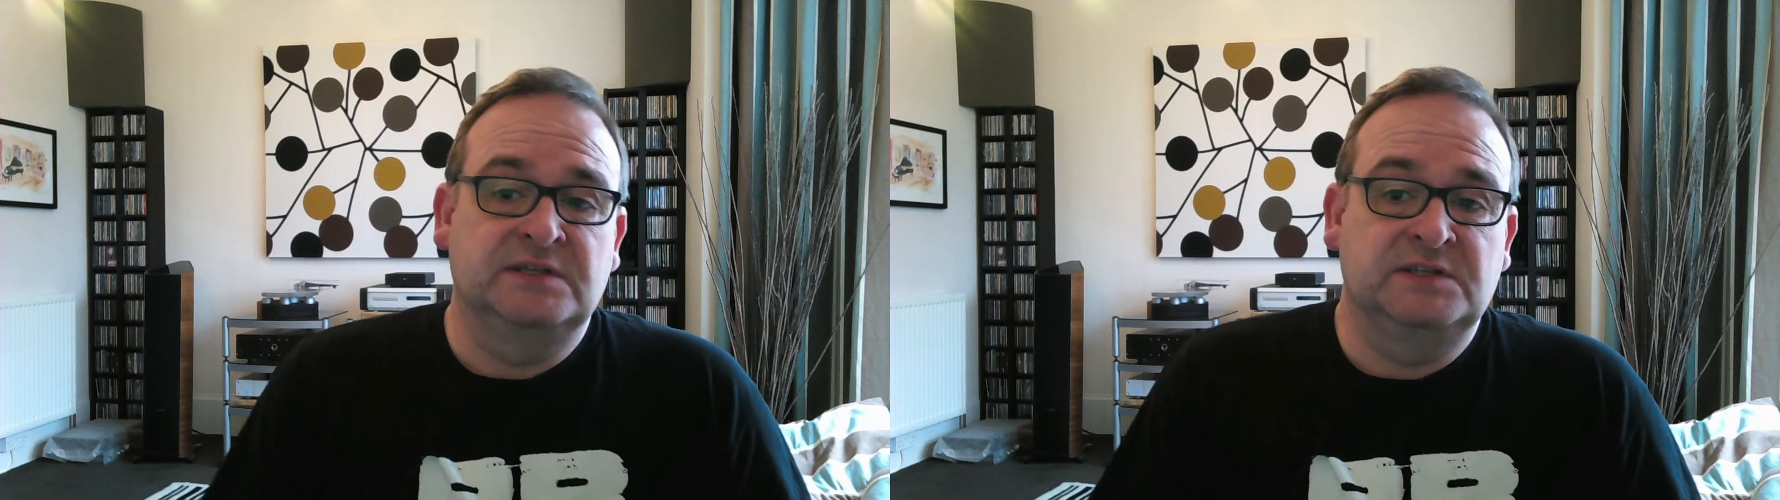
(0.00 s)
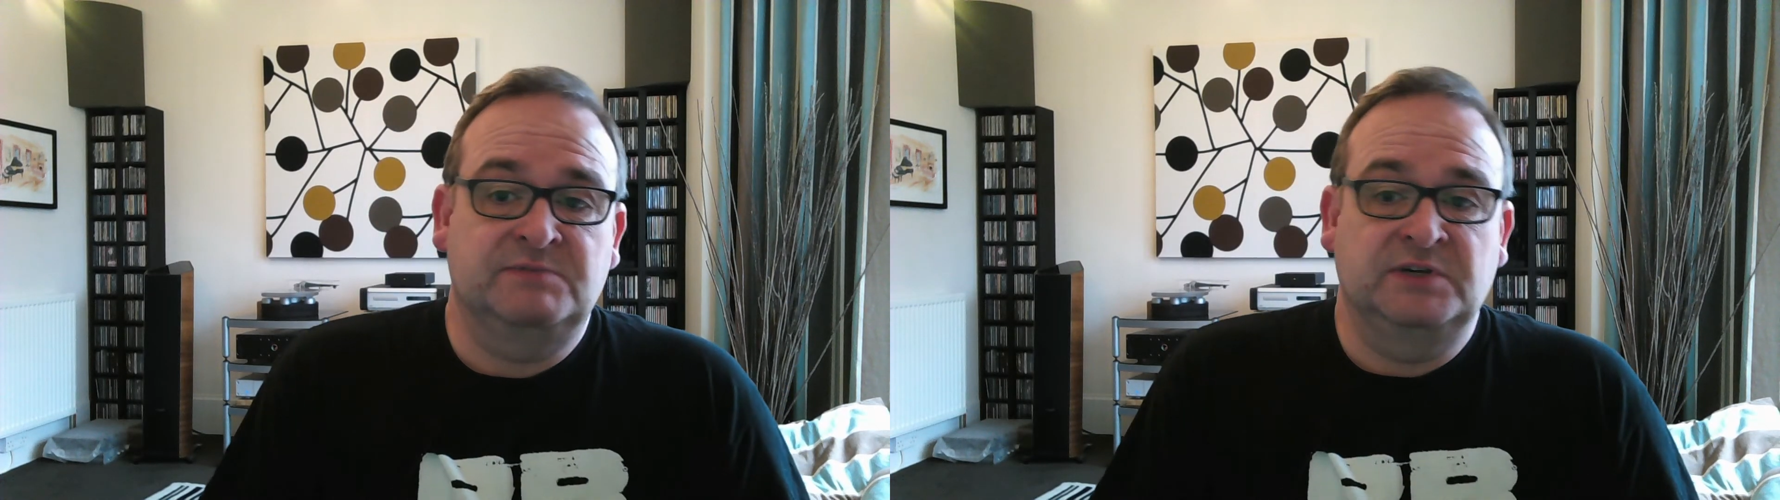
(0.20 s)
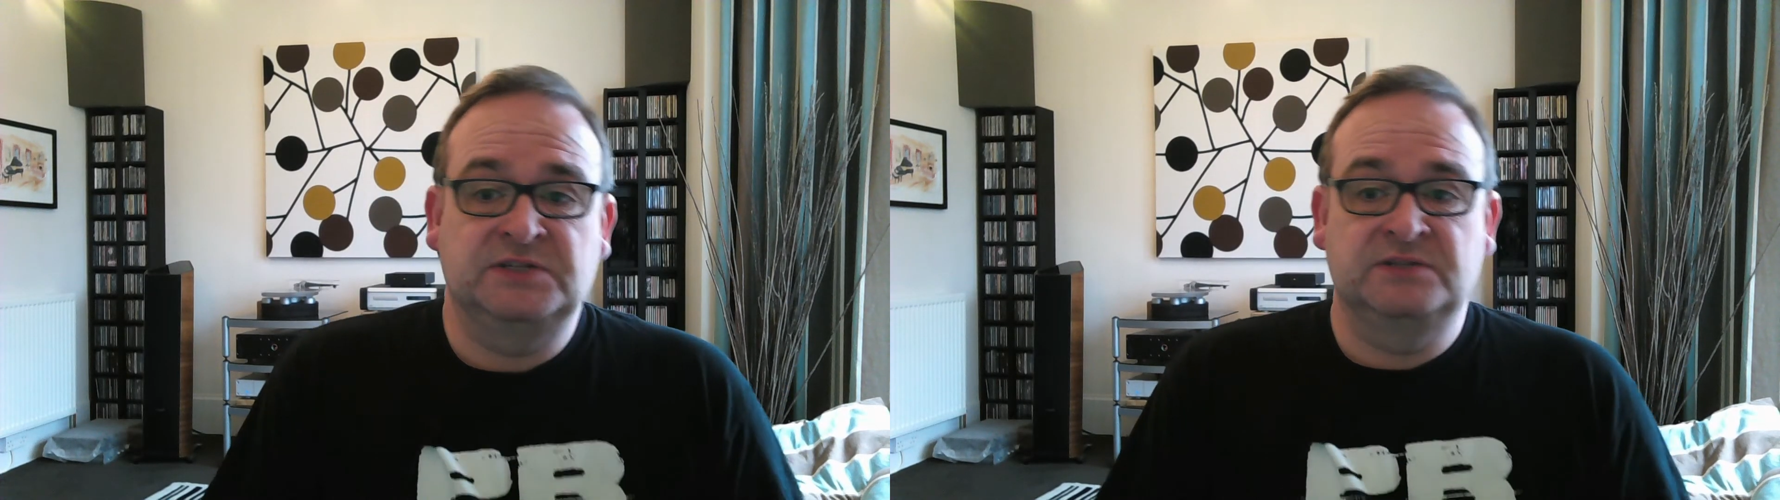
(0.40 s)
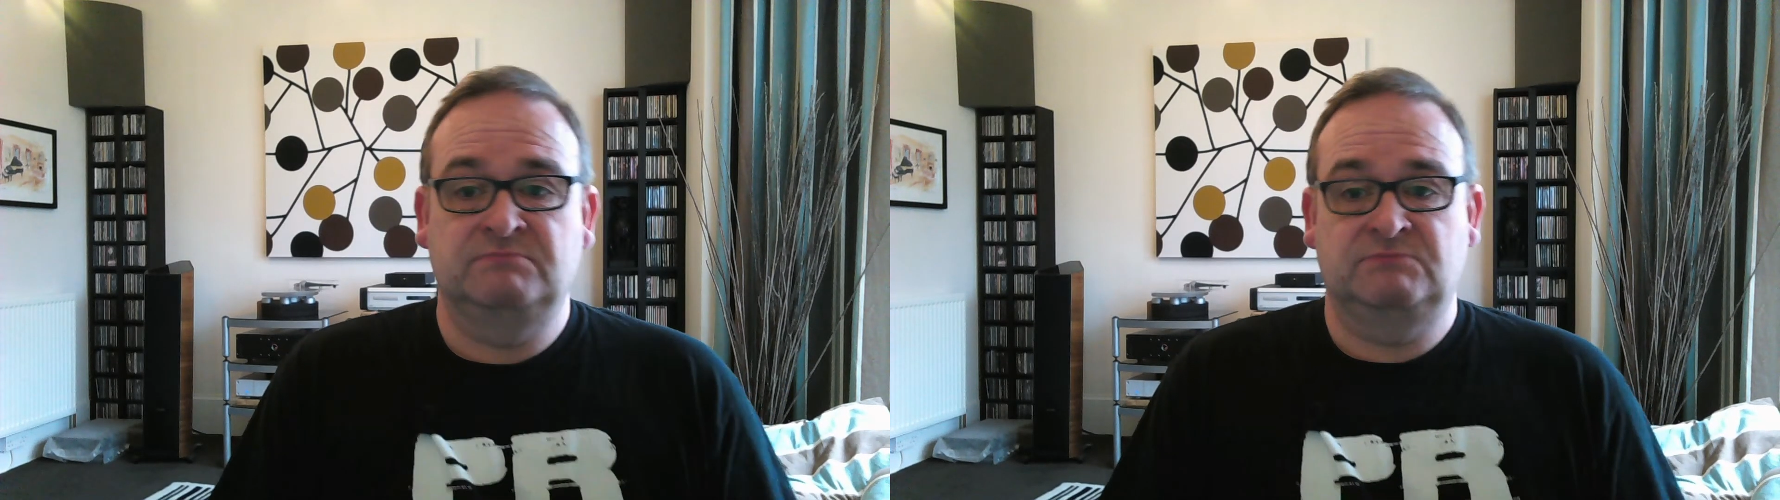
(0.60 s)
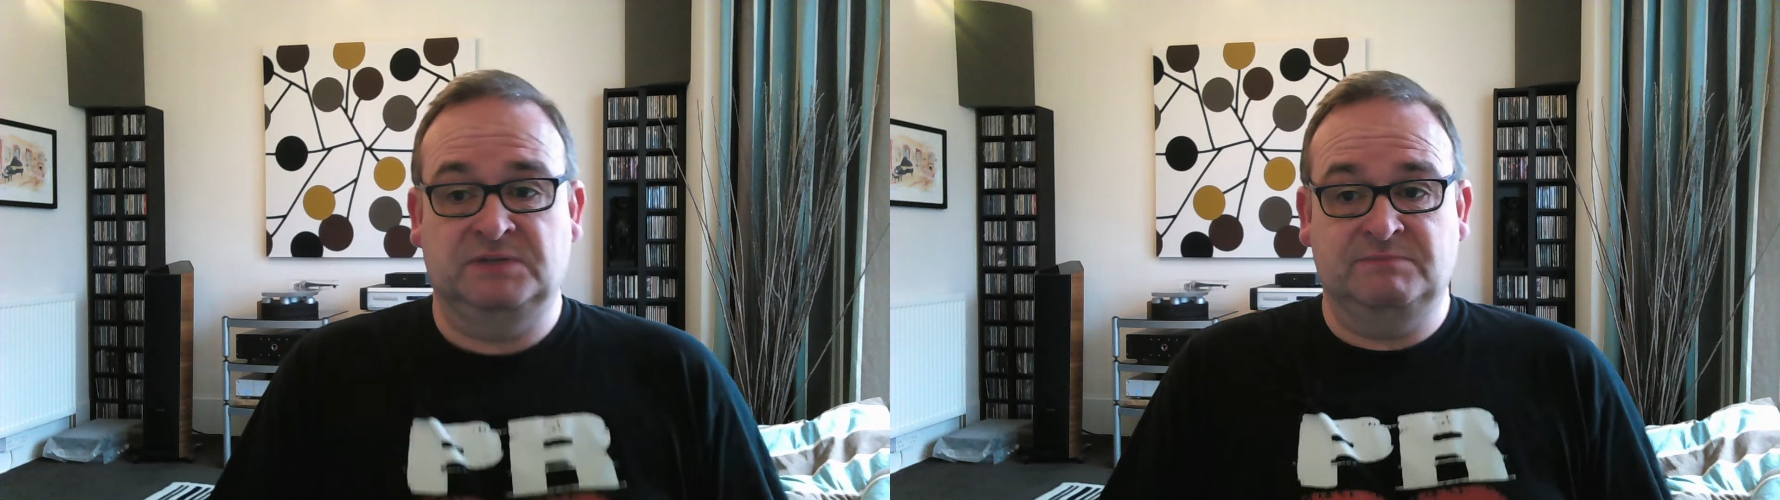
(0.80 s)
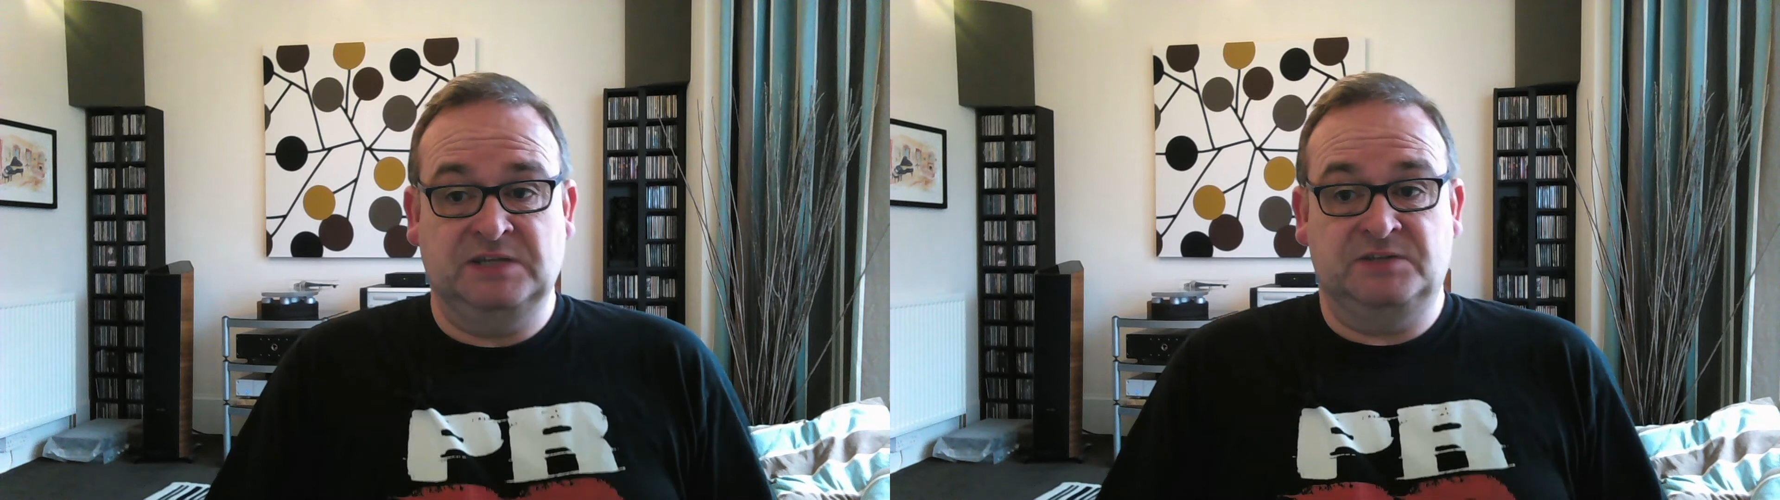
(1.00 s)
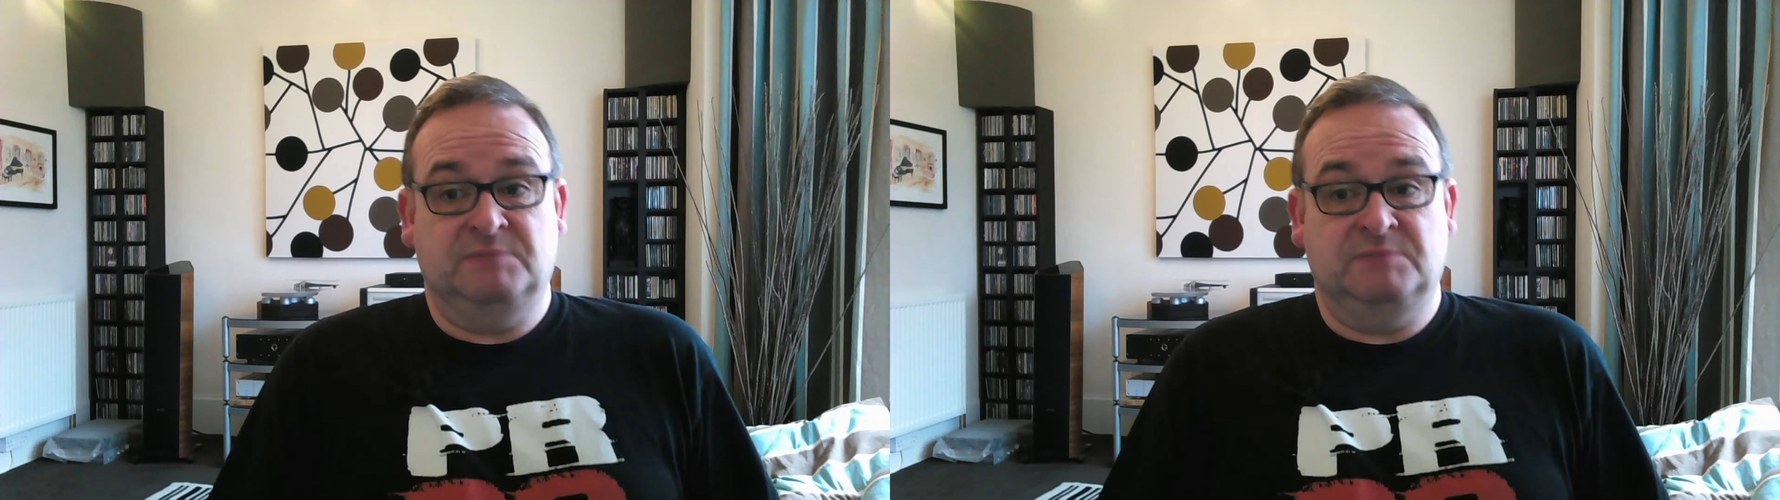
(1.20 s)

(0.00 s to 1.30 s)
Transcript: inspiration just mentioned,